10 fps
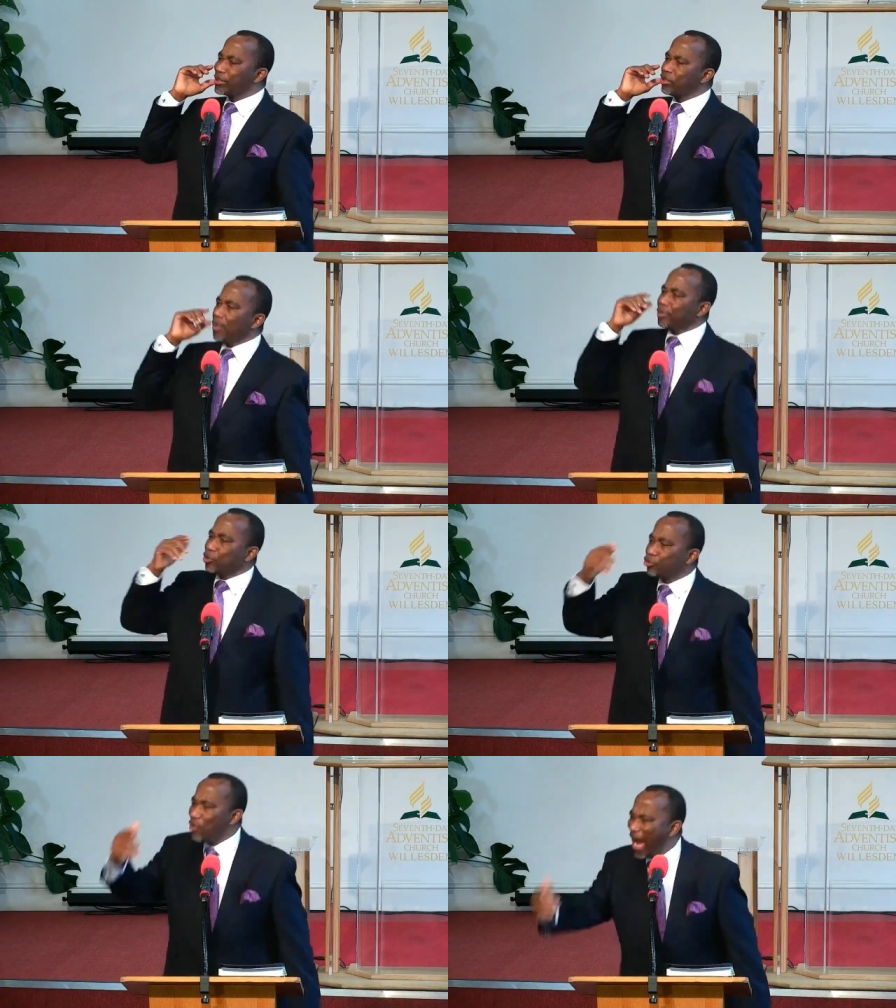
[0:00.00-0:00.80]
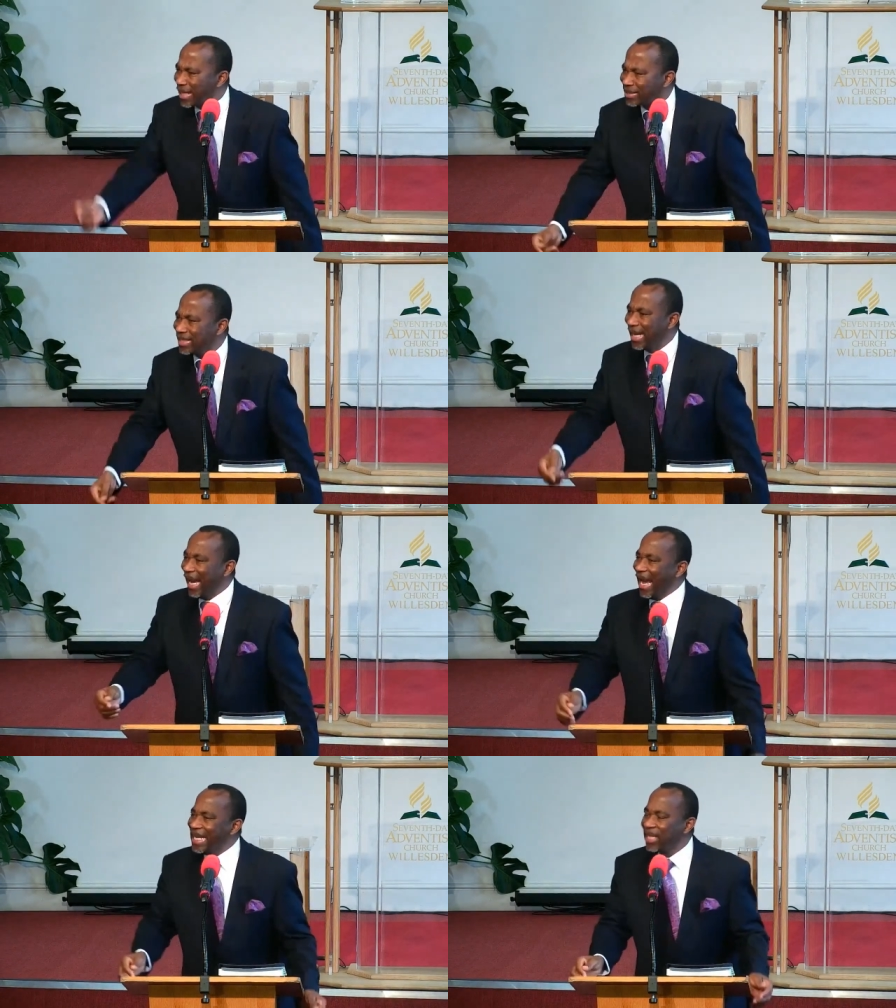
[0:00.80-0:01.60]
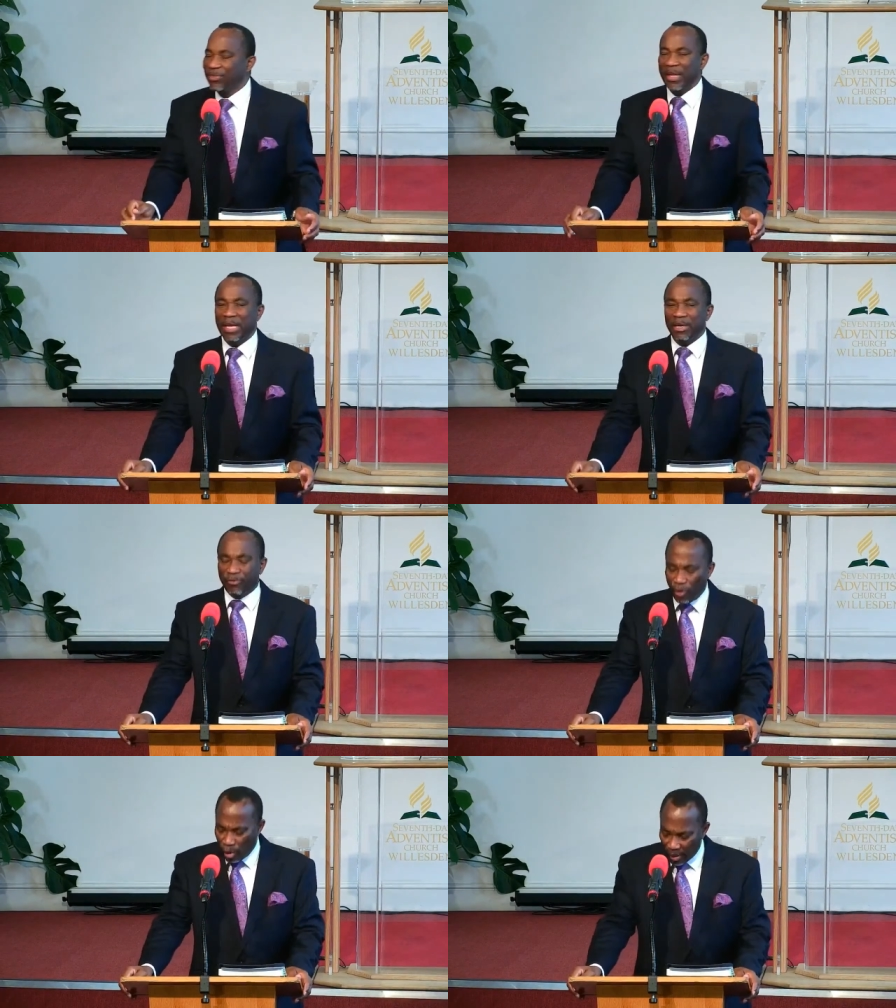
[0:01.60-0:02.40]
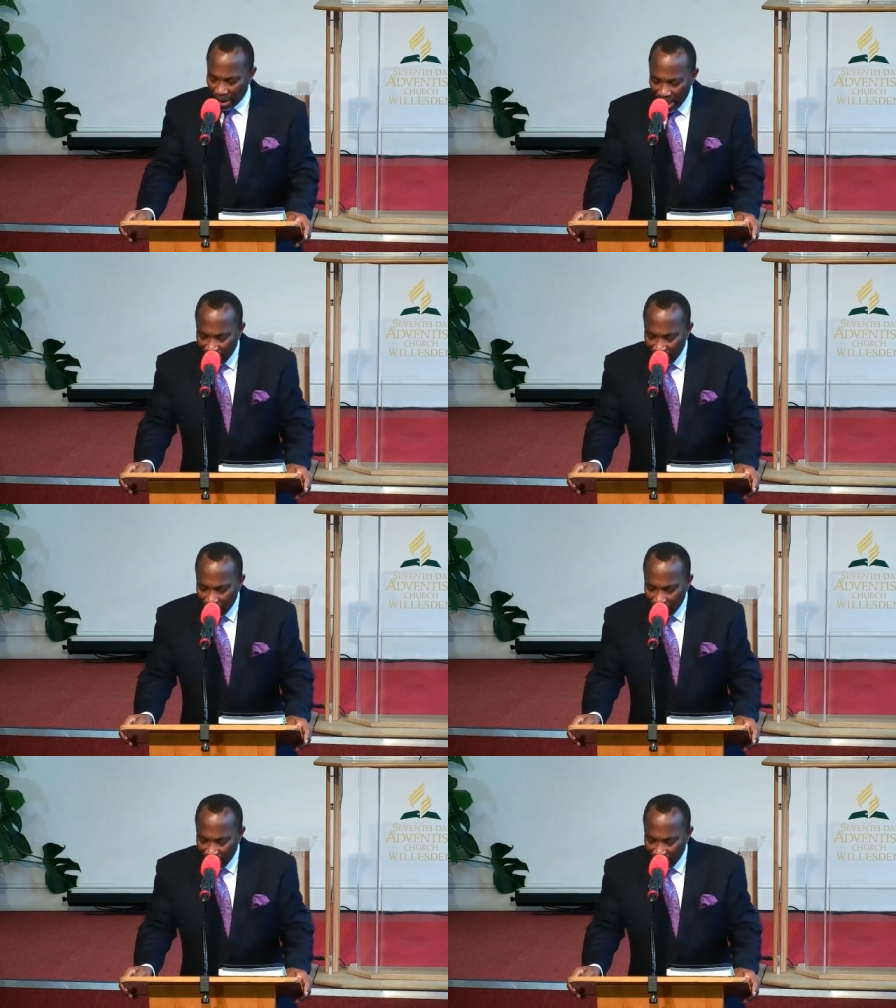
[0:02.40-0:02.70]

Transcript: subtract anything from